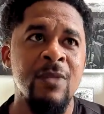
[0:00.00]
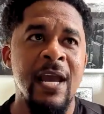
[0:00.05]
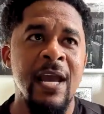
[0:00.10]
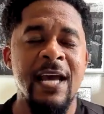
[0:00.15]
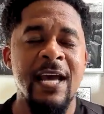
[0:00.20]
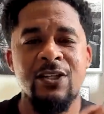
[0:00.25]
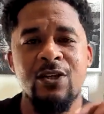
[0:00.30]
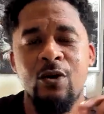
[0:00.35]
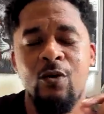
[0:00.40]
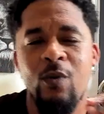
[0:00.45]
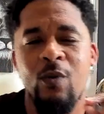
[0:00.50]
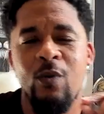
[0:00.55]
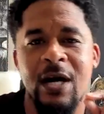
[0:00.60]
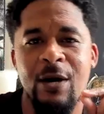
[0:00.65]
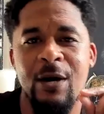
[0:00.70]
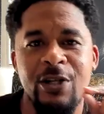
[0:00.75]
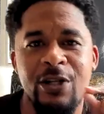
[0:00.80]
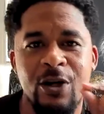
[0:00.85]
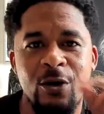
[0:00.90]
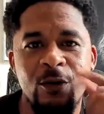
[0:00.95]
And so what I
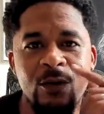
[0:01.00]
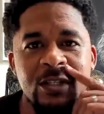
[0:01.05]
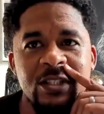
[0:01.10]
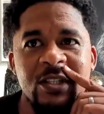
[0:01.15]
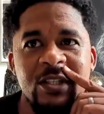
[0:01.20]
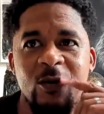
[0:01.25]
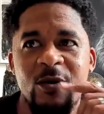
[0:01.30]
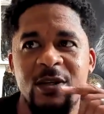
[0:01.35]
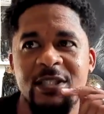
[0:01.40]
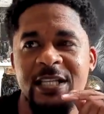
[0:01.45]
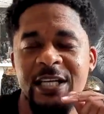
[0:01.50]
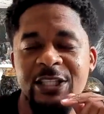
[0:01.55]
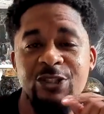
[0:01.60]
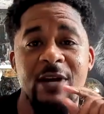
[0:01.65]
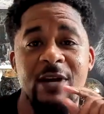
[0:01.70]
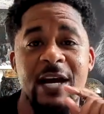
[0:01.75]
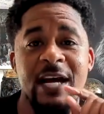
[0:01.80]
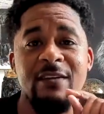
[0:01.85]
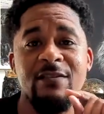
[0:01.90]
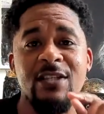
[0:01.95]
would notice though is that you
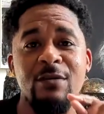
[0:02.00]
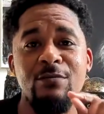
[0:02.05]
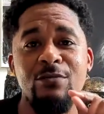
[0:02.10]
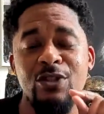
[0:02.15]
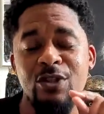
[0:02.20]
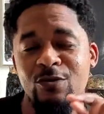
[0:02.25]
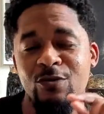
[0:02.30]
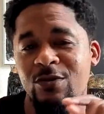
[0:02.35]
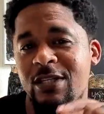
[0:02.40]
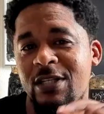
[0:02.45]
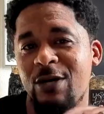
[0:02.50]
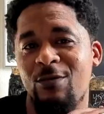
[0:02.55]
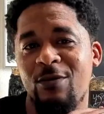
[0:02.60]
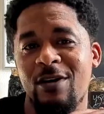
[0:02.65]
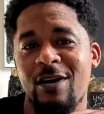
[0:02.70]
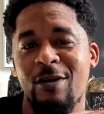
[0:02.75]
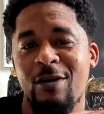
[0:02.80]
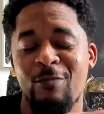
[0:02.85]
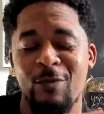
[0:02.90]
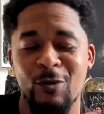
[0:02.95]
have some students that will
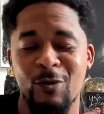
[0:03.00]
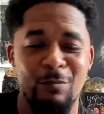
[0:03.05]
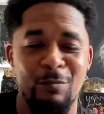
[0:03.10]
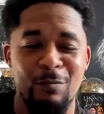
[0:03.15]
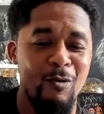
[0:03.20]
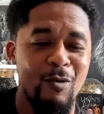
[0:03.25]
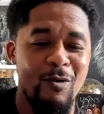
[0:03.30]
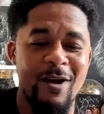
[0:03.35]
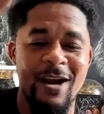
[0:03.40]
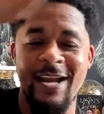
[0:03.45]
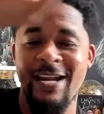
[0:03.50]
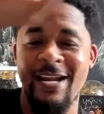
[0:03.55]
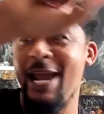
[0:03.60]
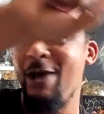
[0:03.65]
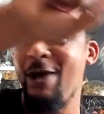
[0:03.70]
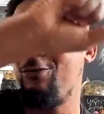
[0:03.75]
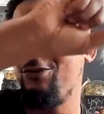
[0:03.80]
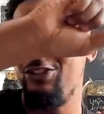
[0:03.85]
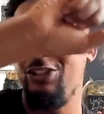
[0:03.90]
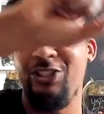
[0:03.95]
come on the board and they
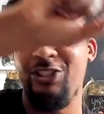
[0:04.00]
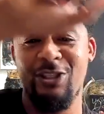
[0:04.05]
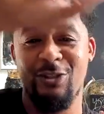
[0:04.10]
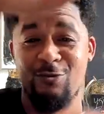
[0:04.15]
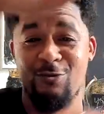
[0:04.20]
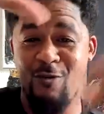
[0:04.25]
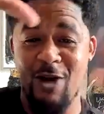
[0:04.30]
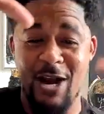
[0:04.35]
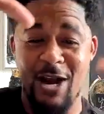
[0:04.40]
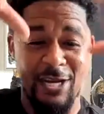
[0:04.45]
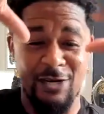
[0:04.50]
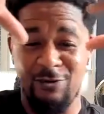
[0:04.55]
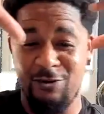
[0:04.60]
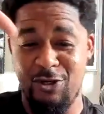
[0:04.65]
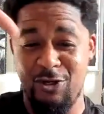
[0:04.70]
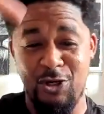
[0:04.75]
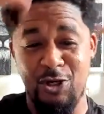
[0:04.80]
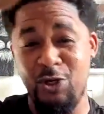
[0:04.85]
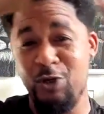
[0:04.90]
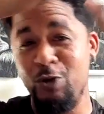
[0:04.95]
would just write
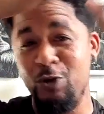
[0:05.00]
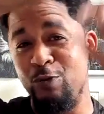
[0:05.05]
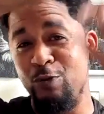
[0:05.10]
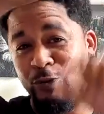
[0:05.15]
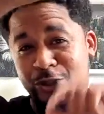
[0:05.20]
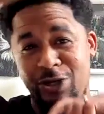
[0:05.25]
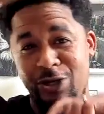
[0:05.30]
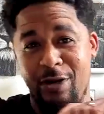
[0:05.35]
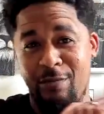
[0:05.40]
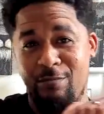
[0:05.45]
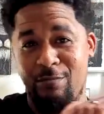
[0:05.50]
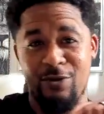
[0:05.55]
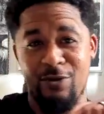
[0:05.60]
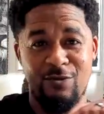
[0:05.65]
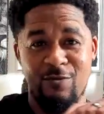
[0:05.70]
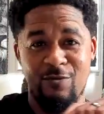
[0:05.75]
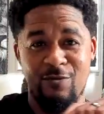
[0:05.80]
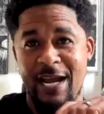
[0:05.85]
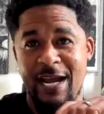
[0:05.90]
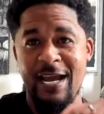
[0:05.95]
huge numbers,
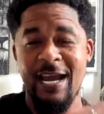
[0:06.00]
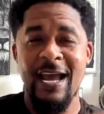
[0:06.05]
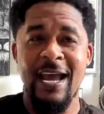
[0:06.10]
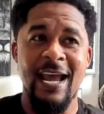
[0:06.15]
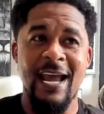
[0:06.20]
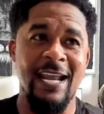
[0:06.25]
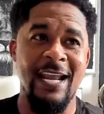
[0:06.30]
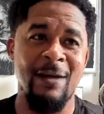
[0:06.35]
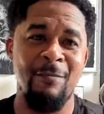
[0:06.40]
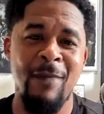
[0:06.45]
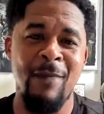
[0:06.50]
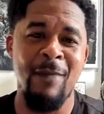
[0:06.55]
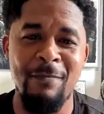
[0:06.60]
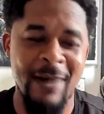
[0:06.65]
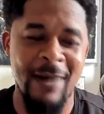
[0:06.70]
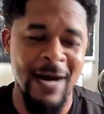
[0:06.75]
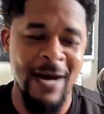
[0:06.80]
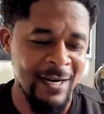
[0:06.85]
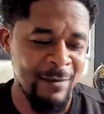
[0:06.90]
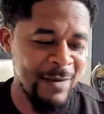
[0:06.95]
right? And in my
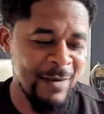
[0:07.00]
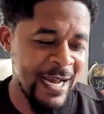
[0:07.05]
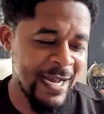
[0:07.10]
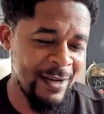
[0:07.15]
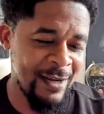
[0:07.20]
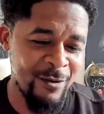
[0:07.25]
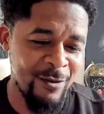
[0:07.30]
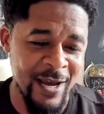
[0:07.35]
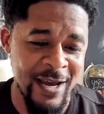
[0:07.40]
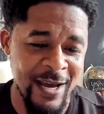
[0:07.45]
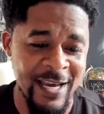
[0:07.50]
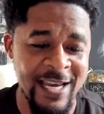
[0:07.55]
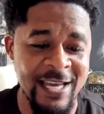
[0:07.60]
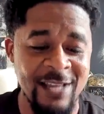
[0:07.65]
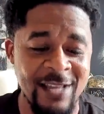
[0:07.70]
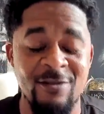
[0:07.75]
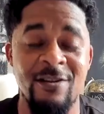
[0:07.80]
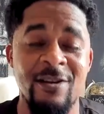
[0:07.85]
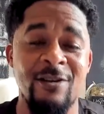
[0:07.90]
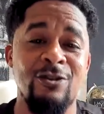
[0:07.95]
mind, I'm like, okay,
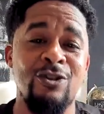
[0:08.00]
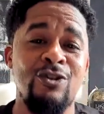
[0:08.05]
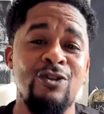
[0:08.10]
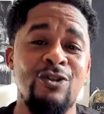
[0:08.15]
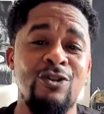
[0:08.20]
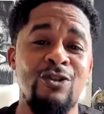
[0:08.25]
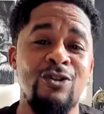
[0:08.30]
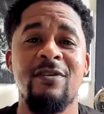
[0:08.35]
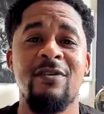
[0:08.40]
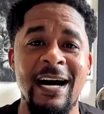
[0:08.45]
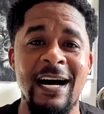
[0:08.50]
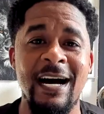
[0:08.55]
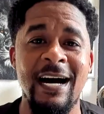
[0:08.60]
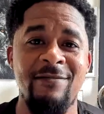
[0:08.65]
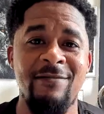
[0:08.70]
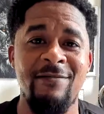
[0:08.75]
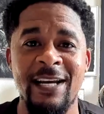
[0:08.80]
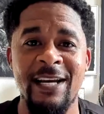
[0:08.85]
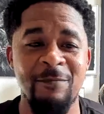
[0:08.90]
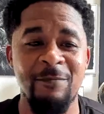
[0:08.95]
either they're super
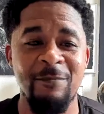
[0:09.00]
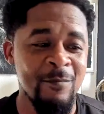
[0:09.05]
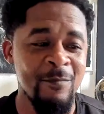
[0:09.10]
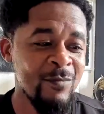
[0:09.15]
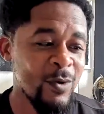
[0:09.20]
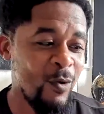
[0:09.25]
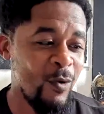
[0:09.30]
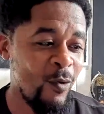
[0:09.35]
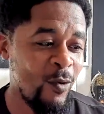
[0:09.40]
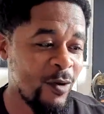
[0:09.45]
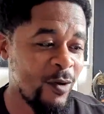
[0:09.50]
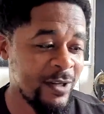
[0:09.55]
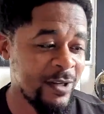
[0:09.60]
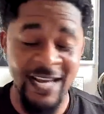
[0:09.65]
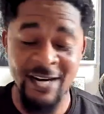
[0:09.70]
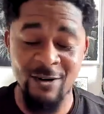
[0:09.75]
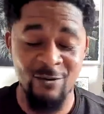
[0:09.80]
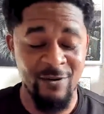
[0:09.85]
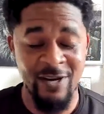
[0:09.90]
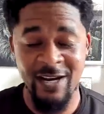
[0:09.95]
confident or they
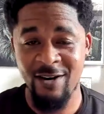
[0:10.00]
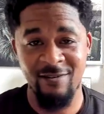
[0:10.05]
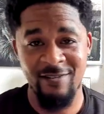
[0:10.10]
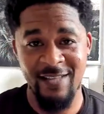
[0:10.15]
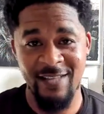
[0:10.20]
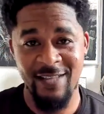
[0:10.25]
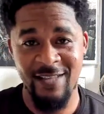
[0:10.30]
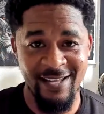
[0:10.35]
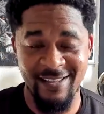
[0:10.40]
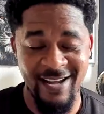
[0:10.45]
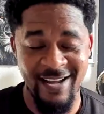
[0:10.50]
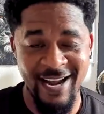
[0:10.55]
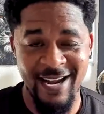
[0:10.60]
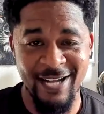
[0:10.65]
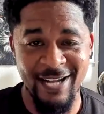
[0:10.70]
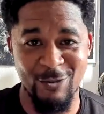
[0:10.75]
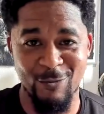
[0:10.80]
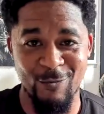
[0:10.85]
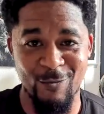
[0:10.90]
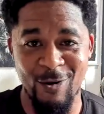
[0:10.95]
don't care if they get the
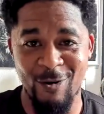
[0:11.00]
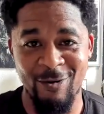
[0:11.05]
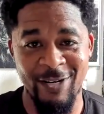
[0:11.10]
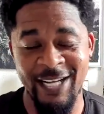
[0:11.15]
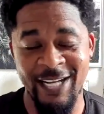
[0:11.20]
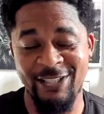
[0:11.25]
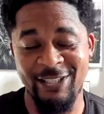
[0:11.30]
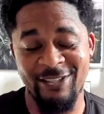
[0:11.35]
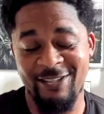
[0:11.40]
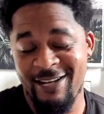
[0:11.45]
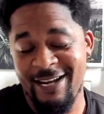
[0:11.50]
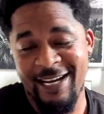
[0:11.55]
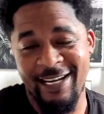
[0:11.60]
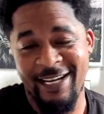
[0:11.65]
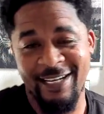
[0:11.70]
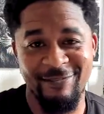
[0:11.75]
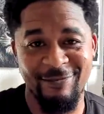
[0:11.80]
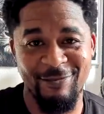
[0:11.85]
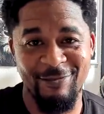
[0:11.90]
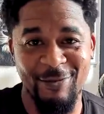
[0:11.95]
answer wrong. They just
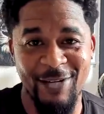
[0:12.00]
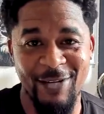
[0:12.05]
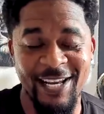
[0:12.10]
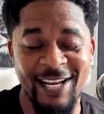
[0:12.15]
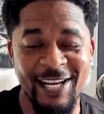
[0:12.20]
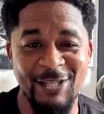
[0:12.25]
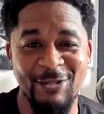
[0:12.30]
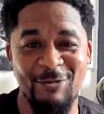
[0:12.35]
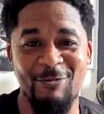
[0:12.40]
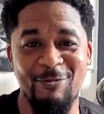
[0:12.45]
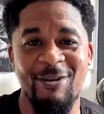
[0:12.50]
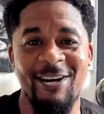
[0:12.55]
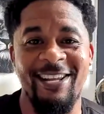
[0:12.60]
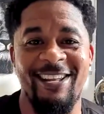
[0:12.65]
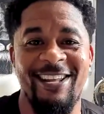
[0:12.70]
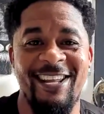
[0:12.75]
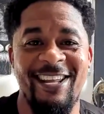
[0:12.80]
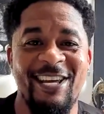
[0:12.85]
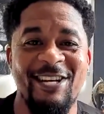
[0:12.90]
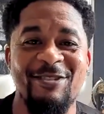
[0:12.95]
like it is what
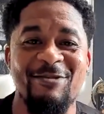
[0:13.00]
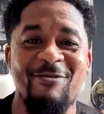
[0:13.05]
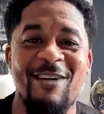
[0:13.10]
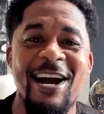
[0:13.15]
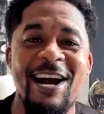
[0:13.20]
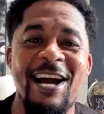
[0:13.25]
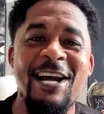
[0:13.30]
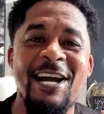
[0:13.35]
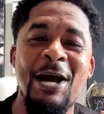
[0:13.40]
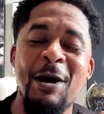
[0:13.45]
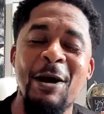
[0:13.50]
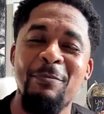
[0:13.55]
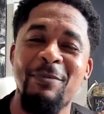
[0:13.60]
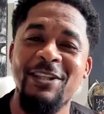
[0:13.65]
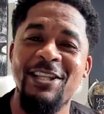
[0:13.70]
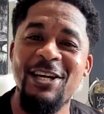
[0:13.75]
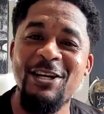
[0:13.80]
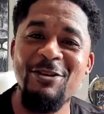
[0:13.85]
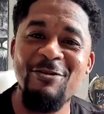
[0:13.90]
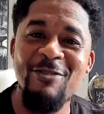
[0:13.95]
it is, right? But
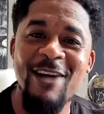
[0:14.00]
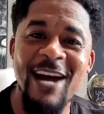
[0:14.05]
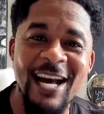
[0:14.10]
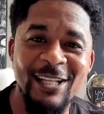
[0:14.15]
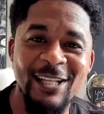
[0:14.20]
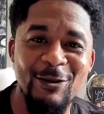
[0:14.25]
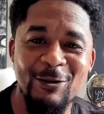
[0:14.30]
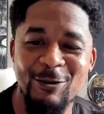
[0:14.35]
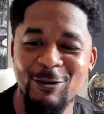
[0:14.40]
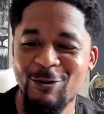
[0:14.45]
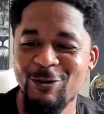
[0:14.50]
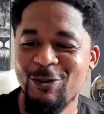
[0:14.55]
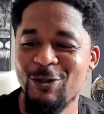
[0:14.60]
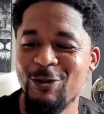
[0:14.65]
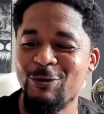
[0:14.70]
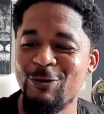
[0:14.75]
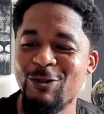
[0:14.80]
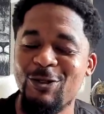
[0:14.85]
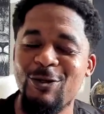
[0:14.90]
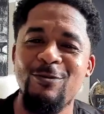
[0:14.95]
then you had
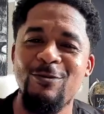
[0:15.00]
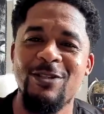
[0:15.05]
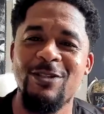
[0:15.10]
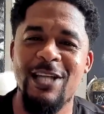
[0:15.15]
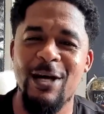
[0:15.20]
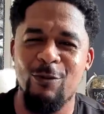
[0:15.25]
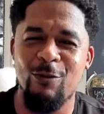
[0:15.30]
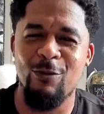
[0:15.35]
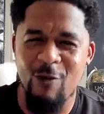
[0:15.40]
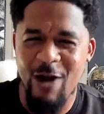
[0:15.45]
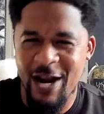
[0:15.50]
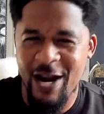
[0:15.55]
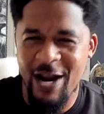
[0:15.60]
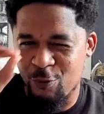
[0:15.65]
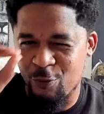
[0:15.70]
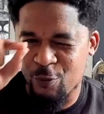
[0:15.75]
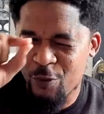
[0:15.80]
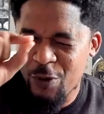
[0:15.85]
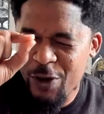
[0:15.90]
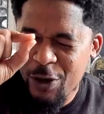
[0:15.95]
those students that would write
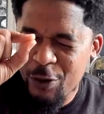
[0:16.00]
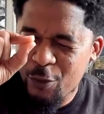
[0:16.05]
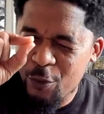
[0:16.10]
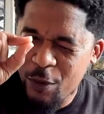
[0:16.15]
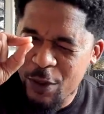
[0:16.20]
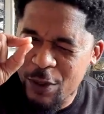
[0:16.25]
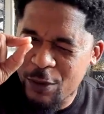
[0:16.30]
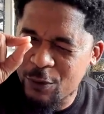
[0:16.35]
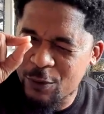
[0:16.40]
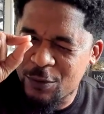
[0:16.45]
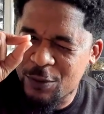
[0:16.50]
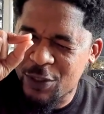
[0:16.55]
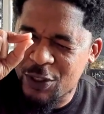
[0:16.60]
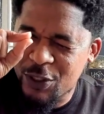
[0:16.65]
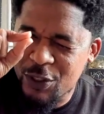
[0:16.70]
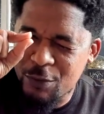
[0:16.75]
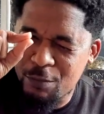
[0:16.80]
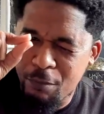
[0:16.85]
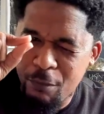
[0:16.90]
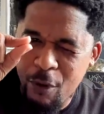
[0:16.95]
real
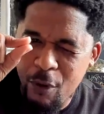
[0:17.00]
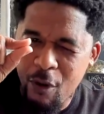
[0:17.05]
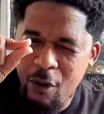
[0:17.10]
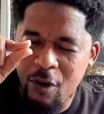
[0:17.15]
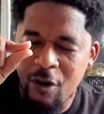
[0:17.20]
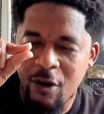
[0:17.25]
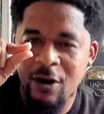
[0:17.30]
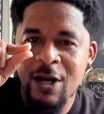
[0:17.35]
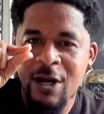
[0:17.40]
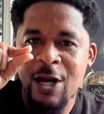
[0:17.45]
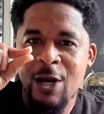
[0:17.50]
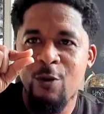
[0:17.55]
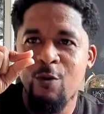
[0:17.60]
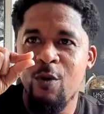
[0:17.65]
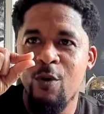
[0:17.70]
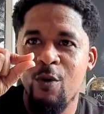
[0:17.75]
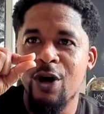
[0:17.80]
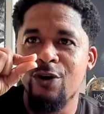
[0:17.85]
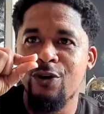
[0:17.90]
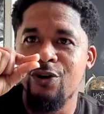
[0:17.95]
small
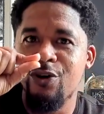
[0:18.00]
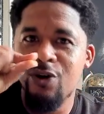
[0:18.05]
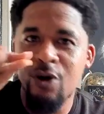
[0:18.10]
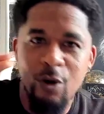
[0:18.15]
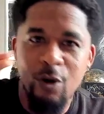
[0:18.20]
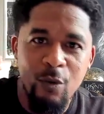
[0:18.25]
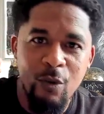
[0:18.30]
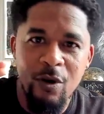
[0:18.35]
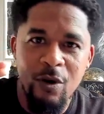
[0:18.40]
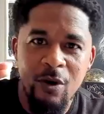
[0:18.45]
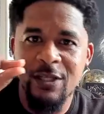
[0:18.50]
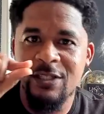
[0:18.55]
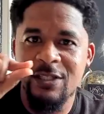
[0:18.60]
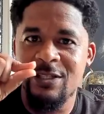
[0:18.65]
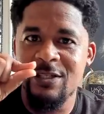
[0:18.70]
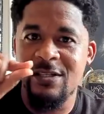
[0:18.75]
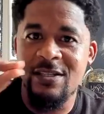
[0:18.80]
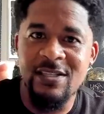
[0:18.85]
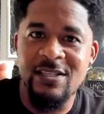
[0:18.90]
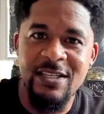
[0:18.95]
where no one
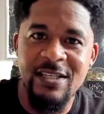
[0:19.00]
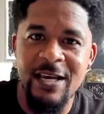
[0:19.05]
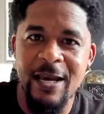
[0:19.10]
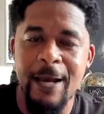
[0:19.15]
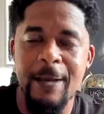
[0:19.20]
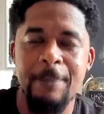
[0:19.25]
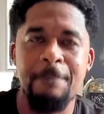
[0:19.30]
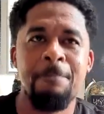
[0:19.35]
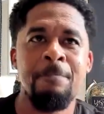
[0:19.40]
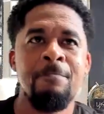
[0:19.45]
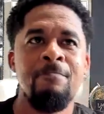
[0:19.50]
could see it.